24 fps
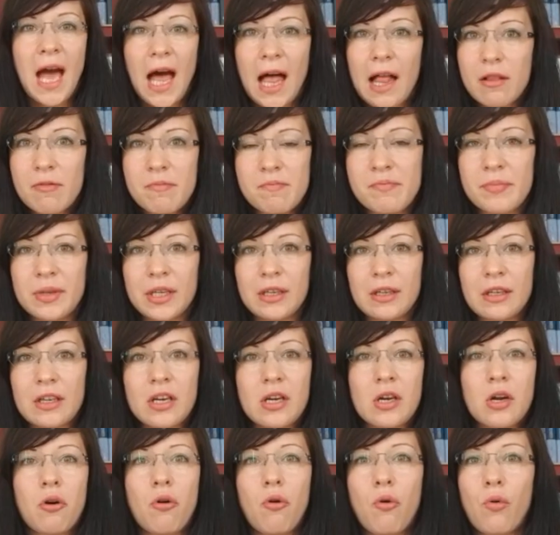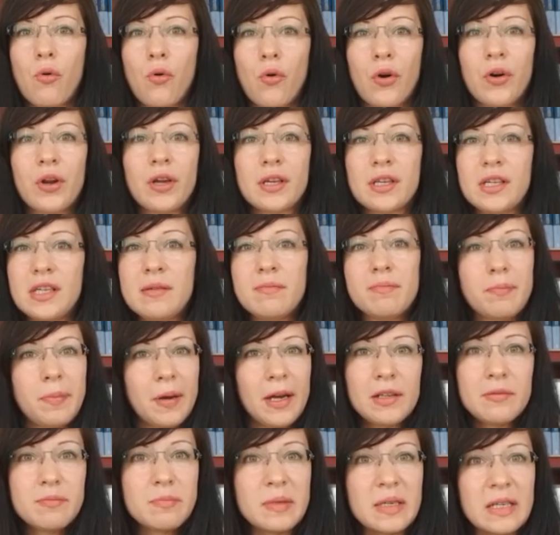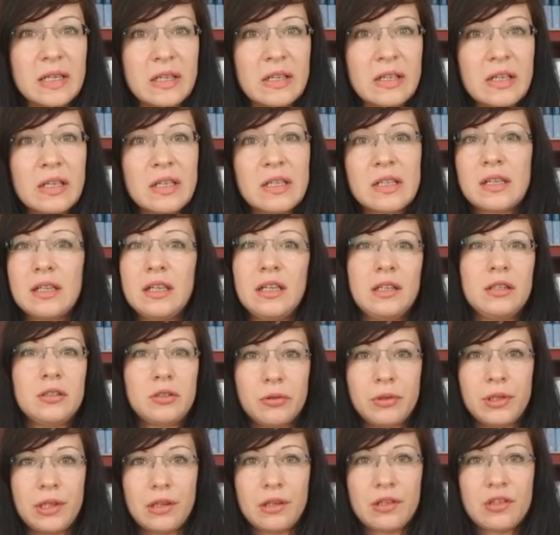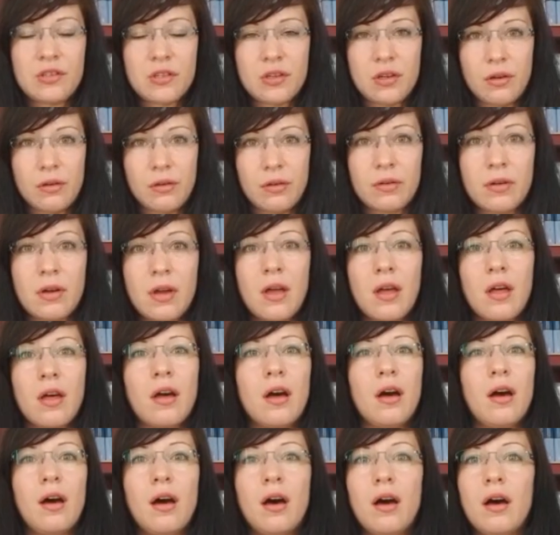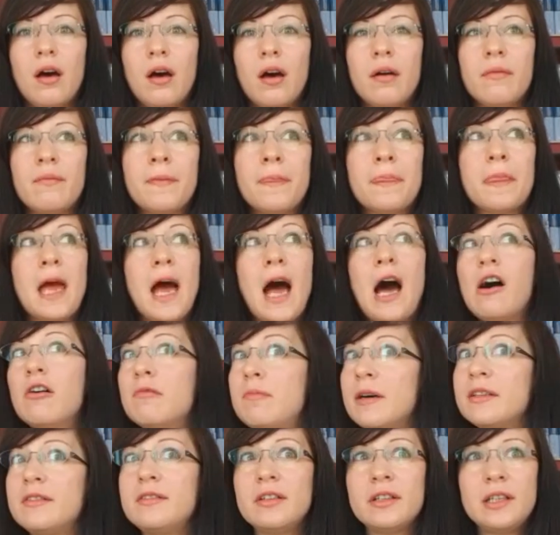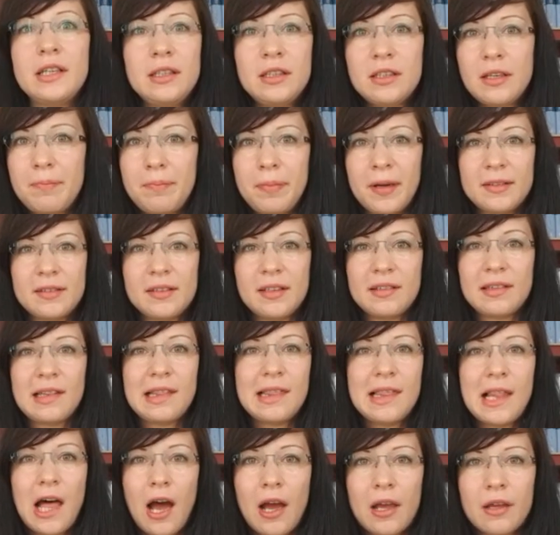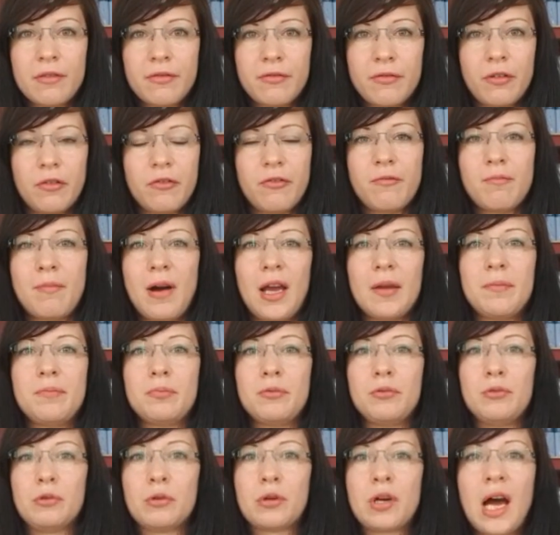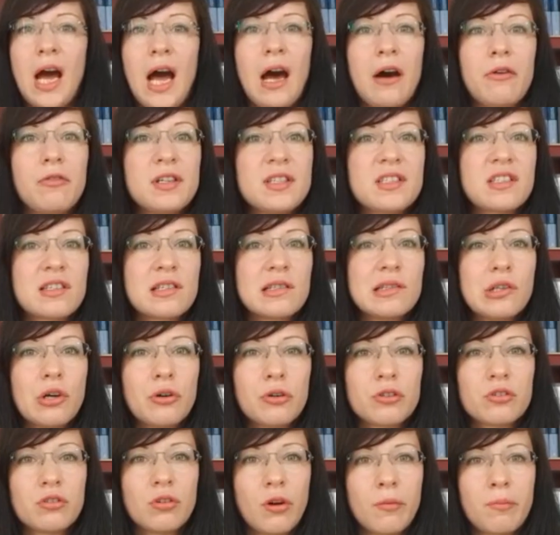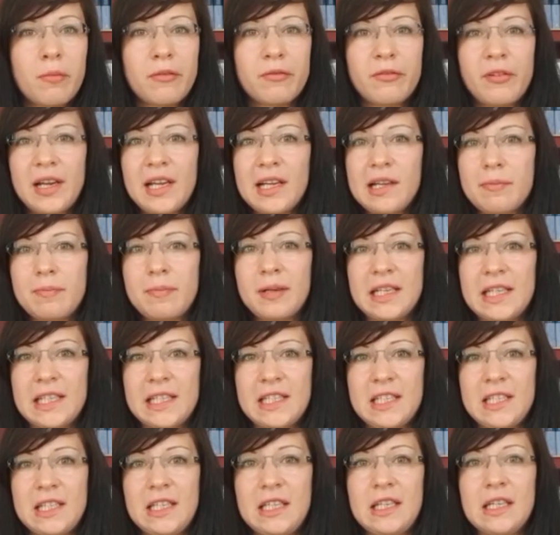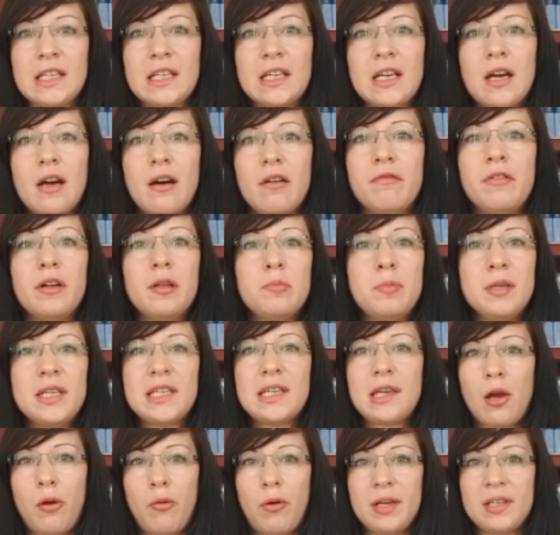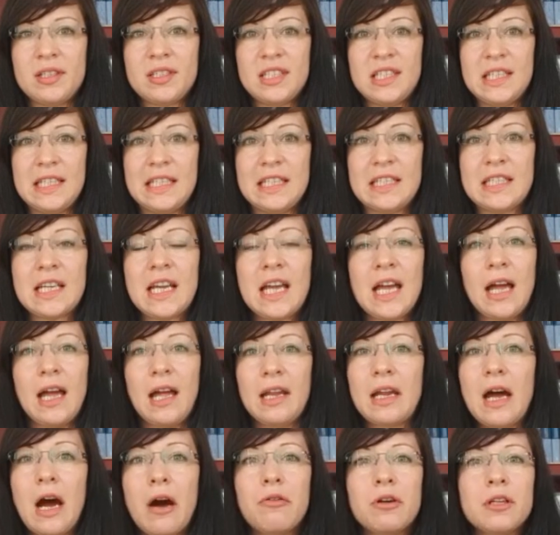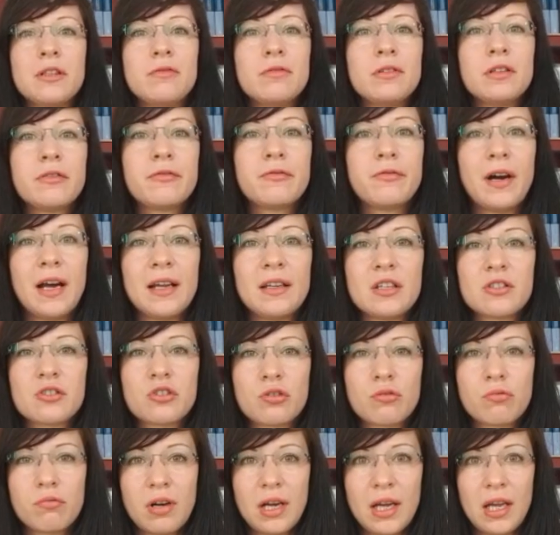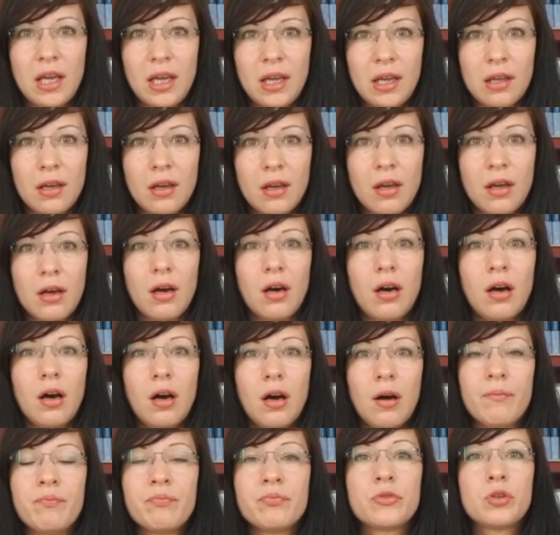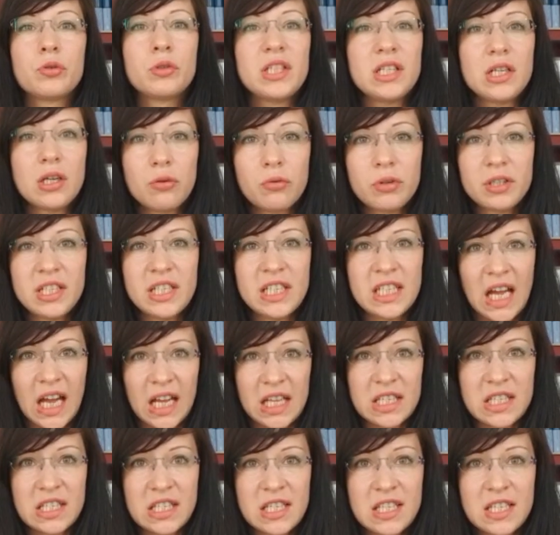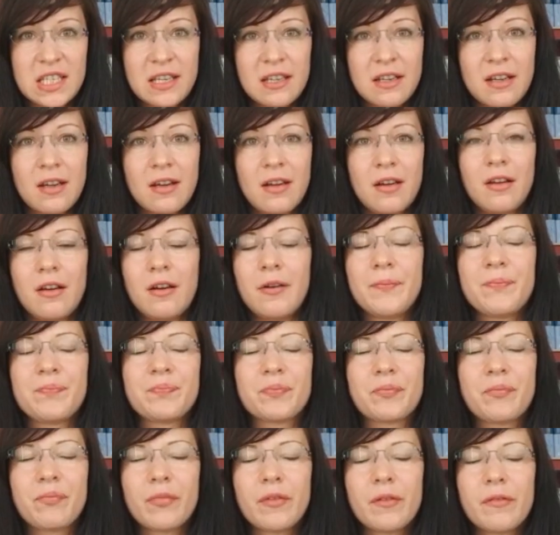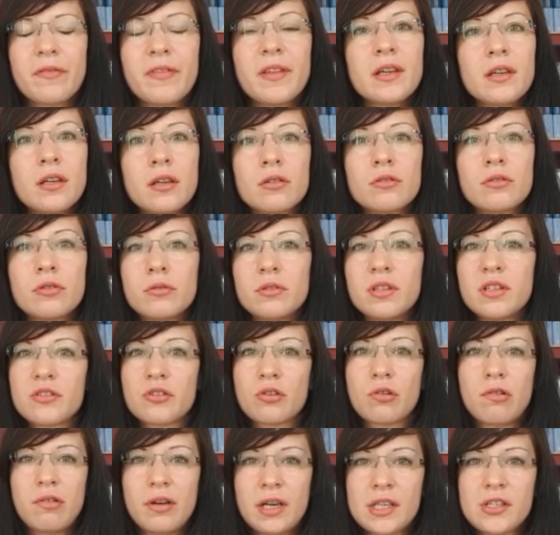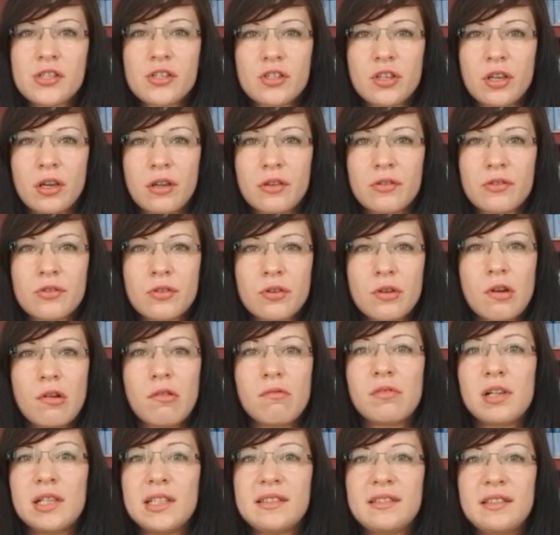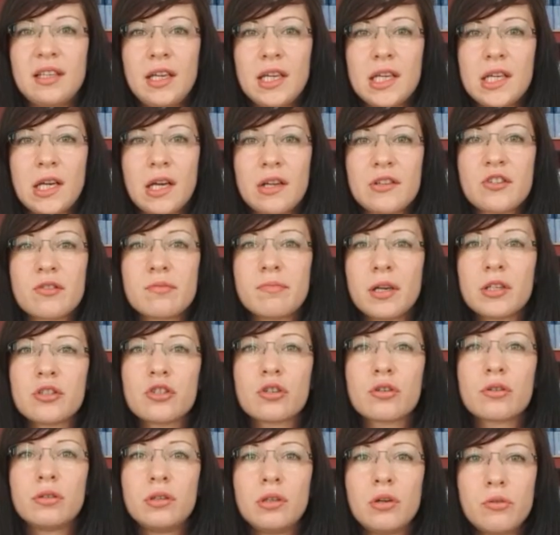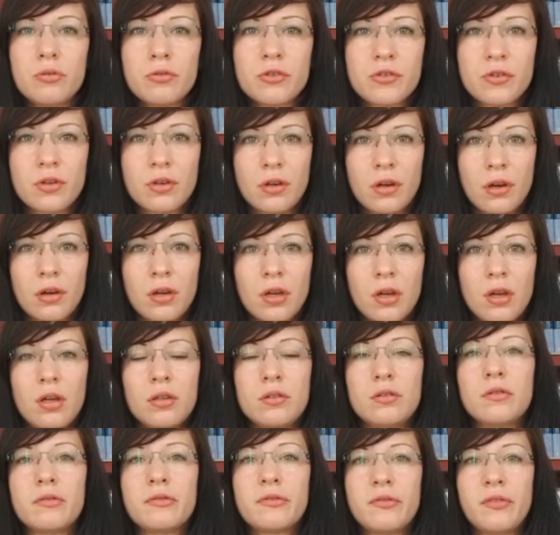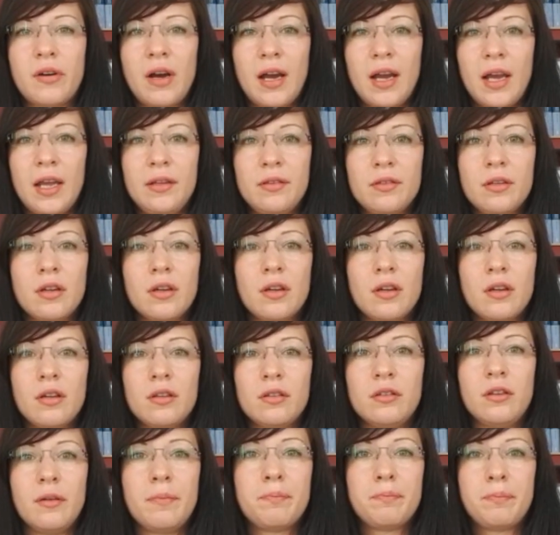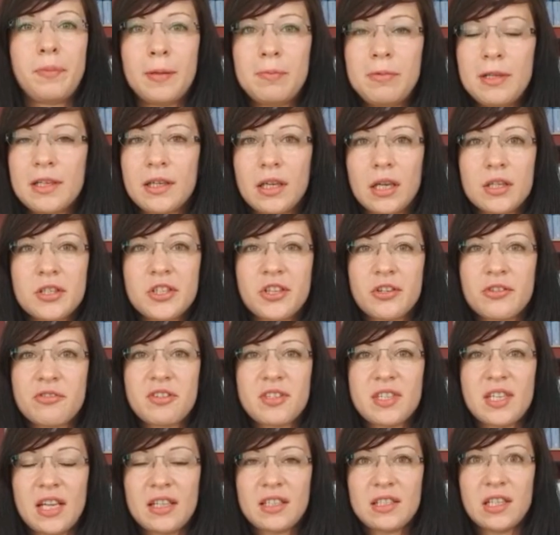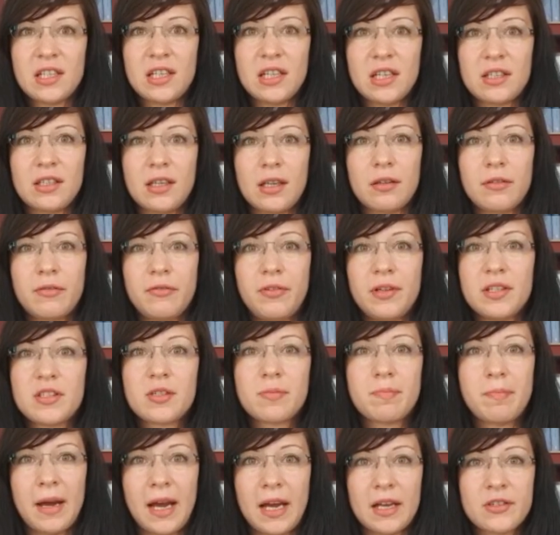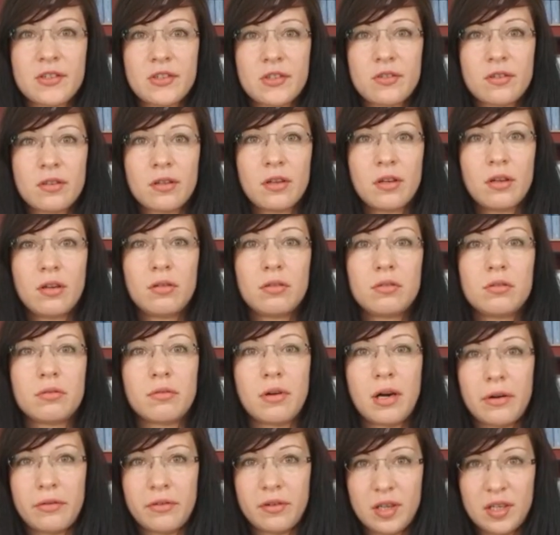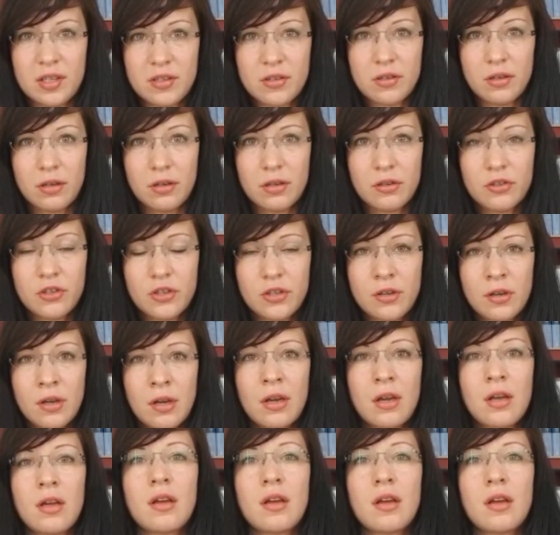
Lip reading: help me or impede me in doing so? How about the independent life of my book, how its long-term availability will be guaranteed, and how it will find its way to the audience? Thinking through these questions will take us much closer to find the publication setting that fits best to our research.